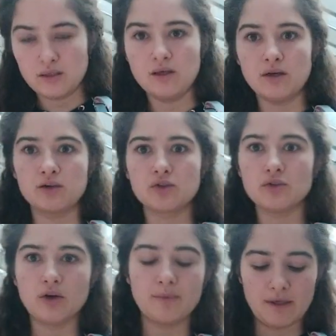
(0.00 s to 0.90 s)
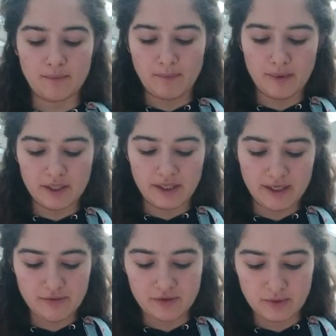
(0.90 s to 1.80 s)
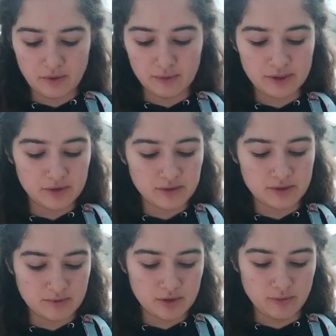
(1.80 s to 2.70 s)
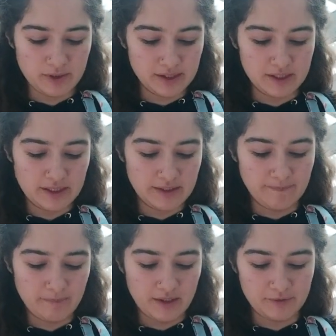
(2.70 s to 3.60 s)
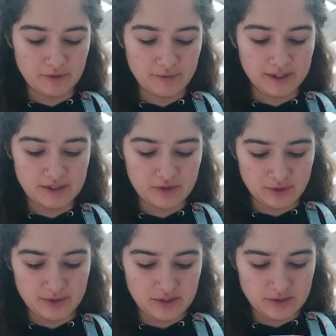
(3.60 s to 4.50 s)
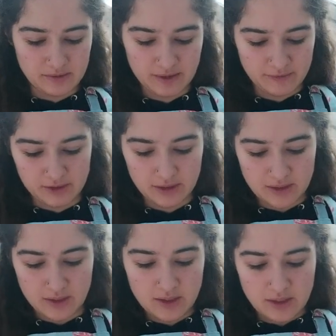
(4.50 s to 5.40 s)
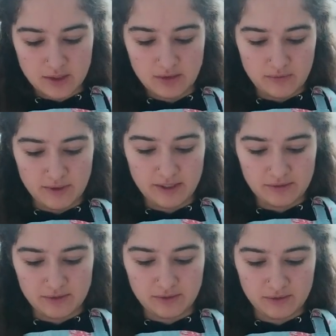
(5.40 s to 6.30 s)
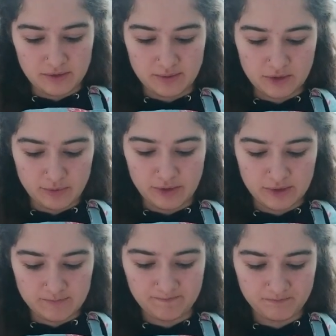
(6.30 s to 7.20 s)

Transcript: Oh, talking about money, I have to do all my Christmas shopping today. After I make this tiramisu, I have to run out to do Christmas shopping.